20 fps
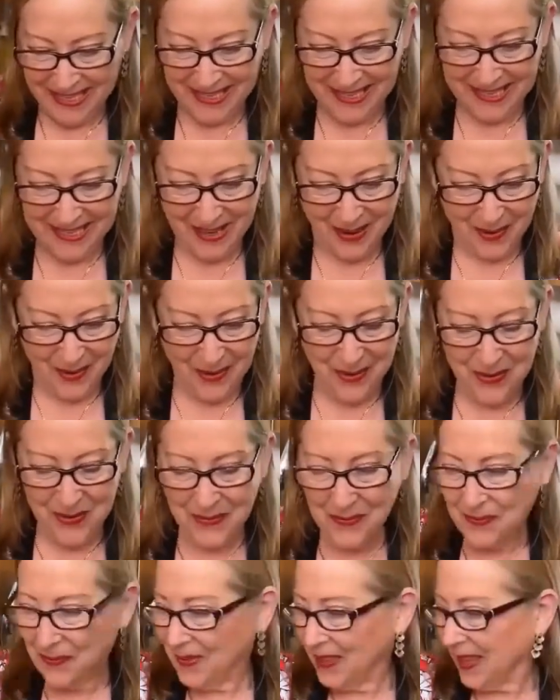
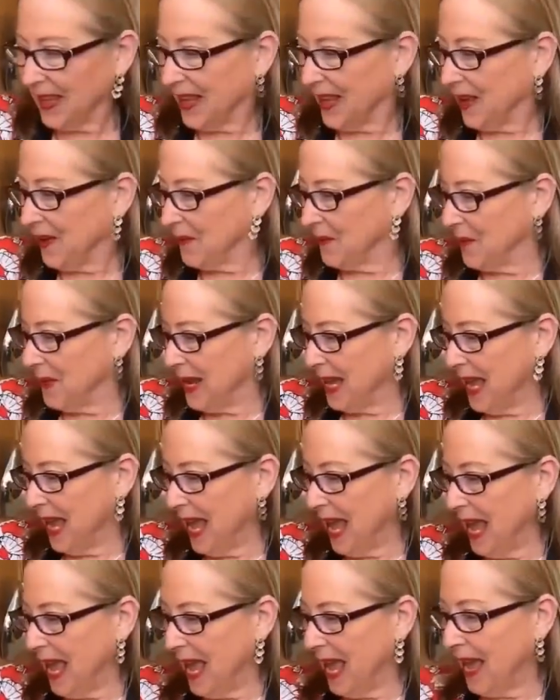So we
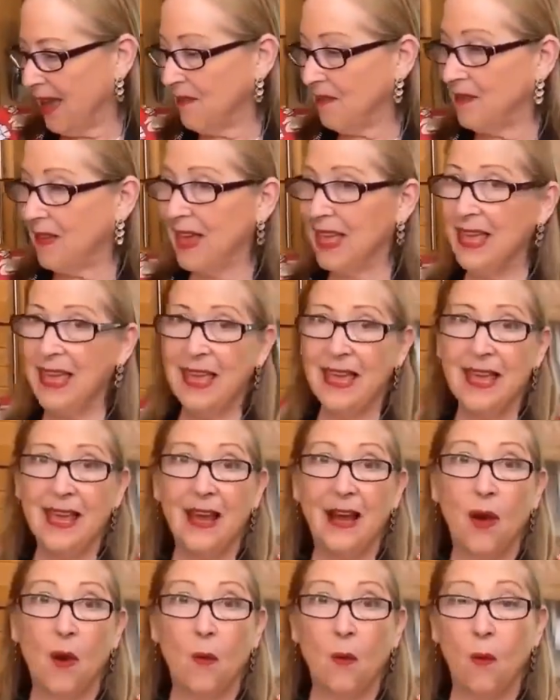have
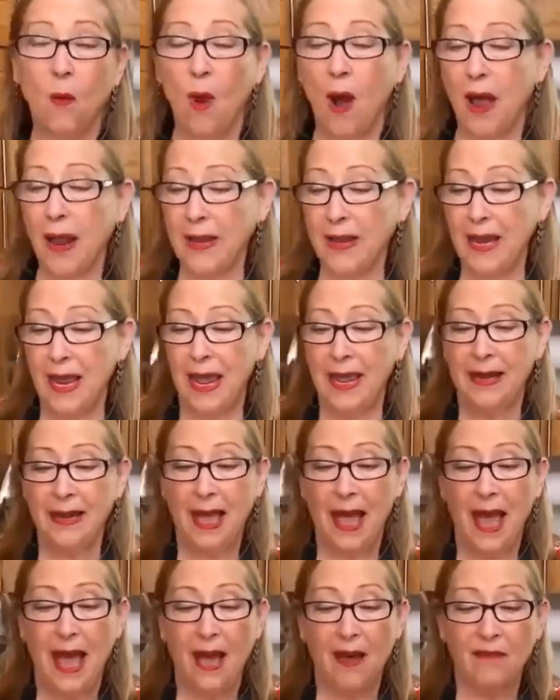here
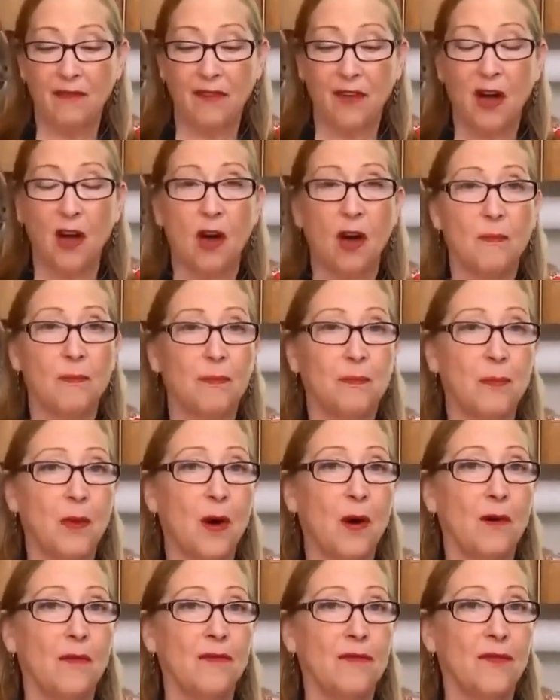1.5 cup
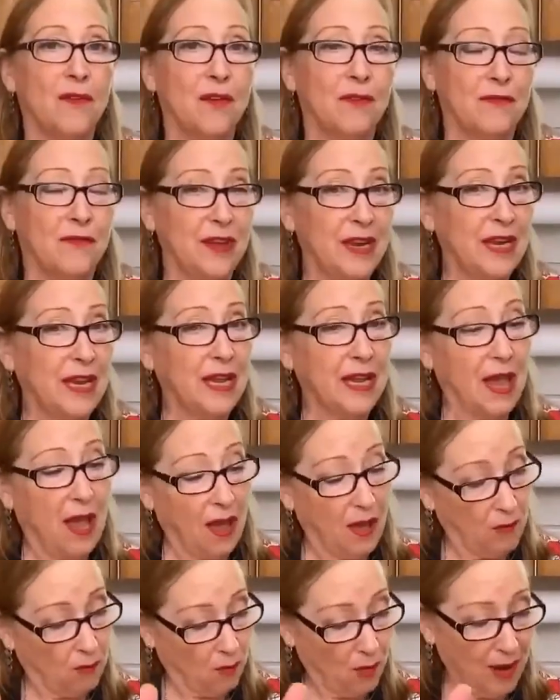of
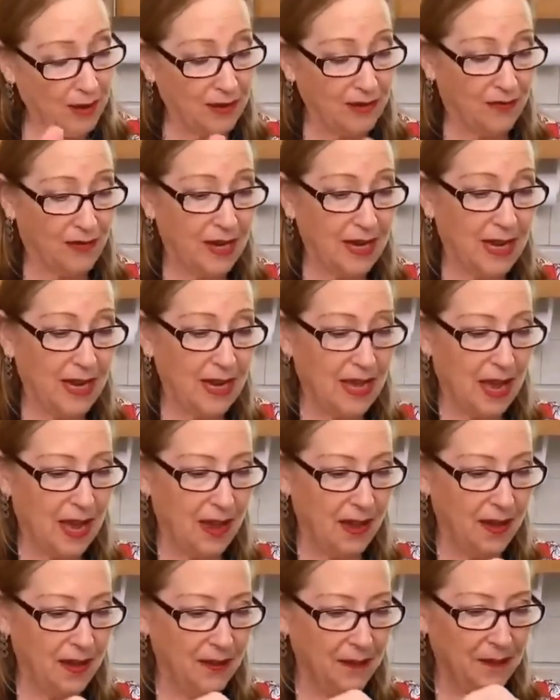vinegar, white
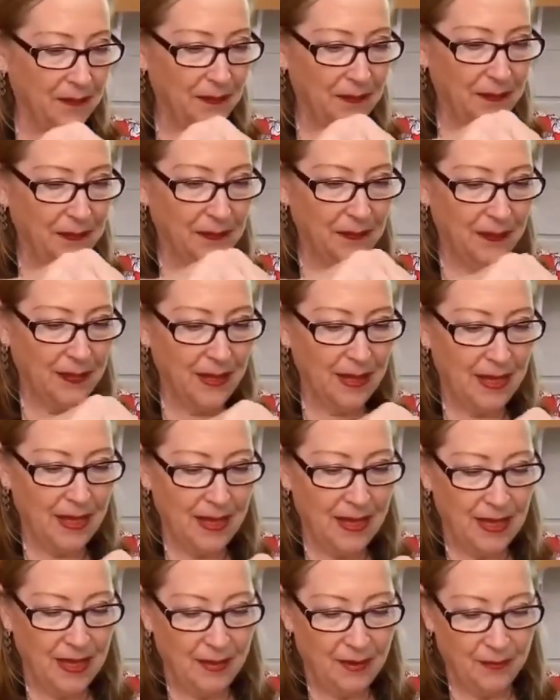vinegar.
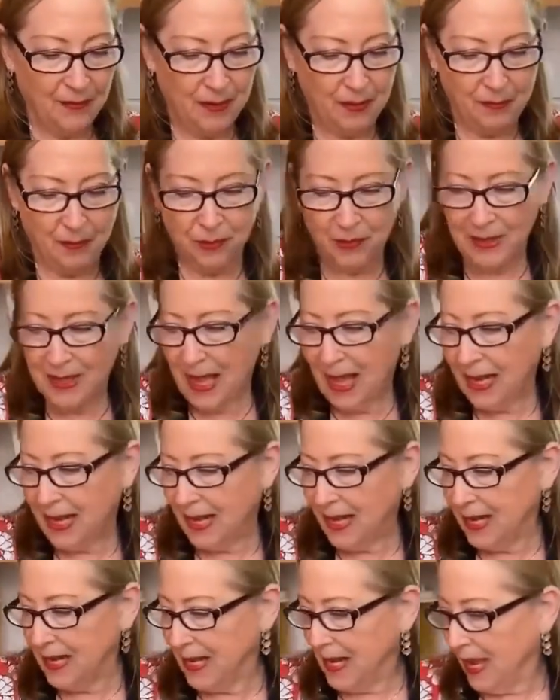We put
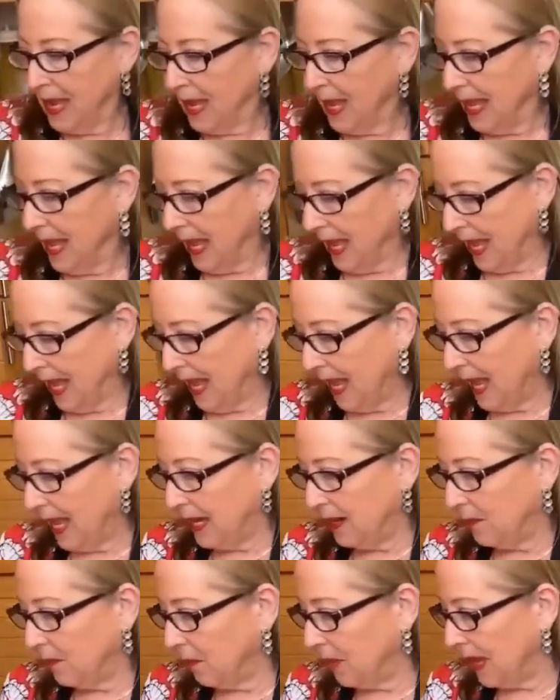that in,
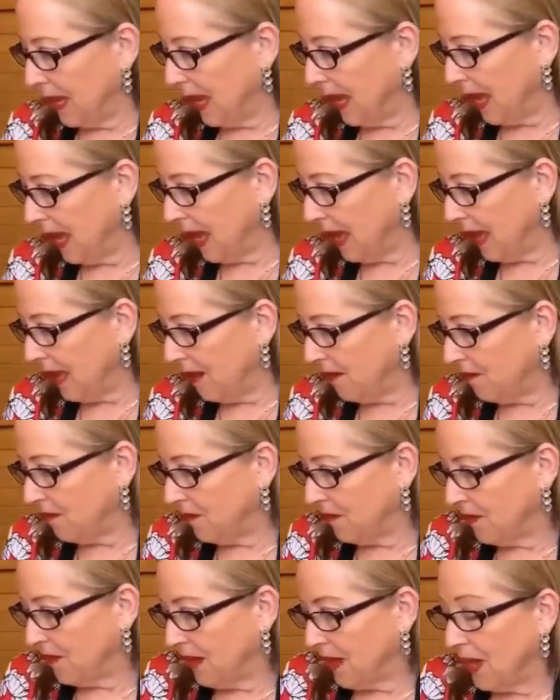and we
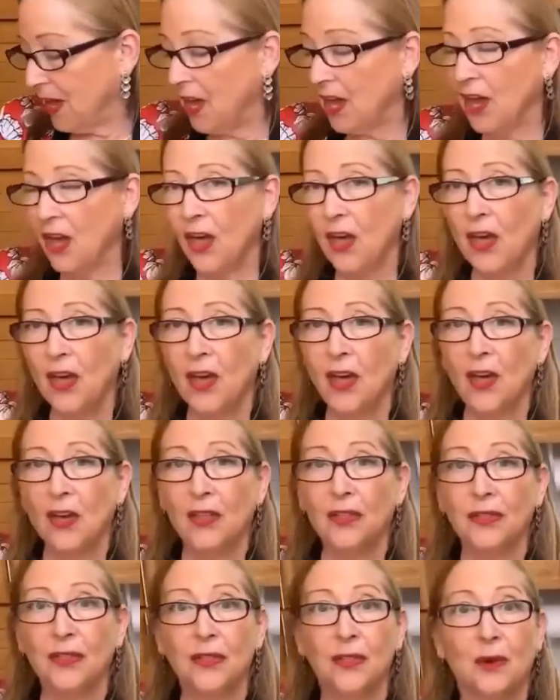have
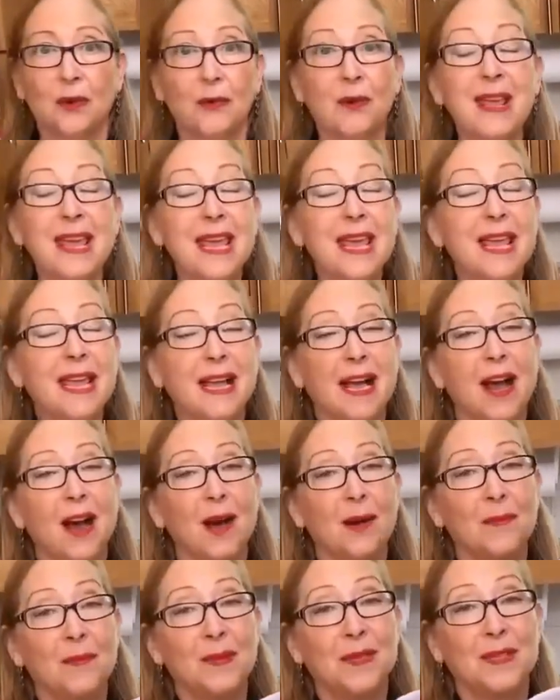3
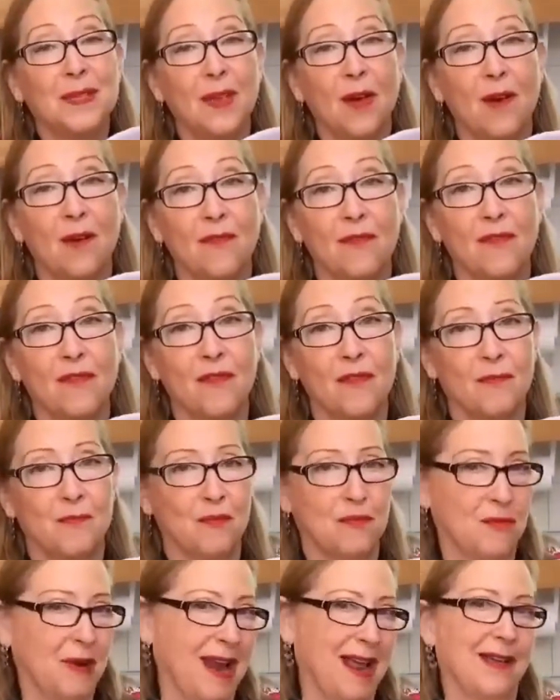cups of
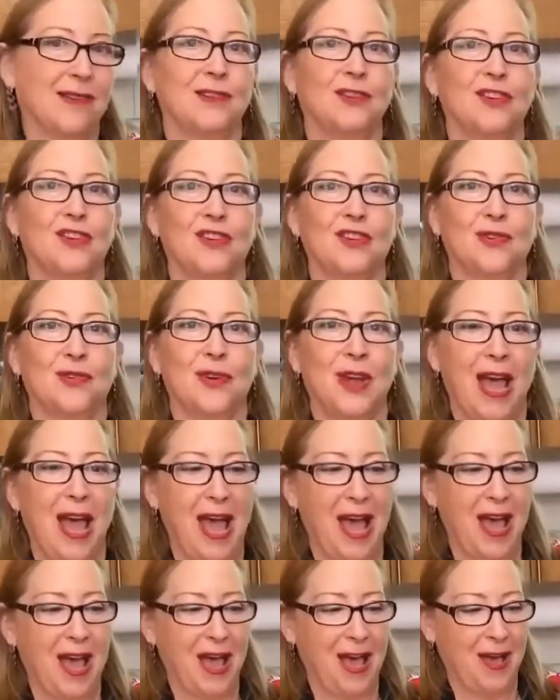brown
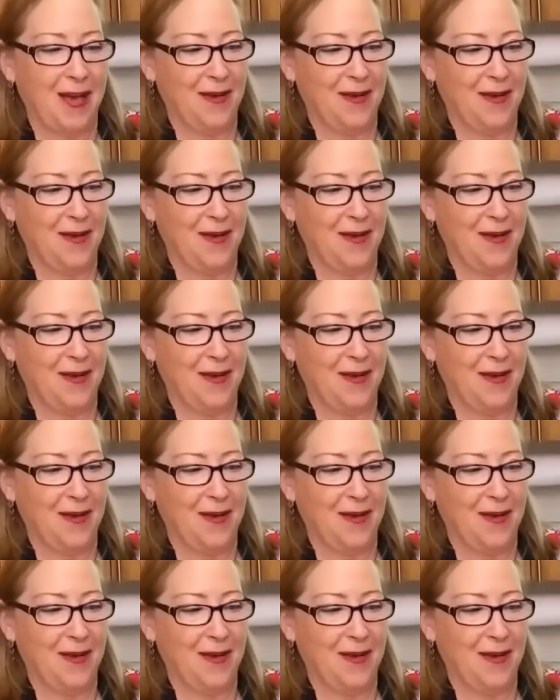sugar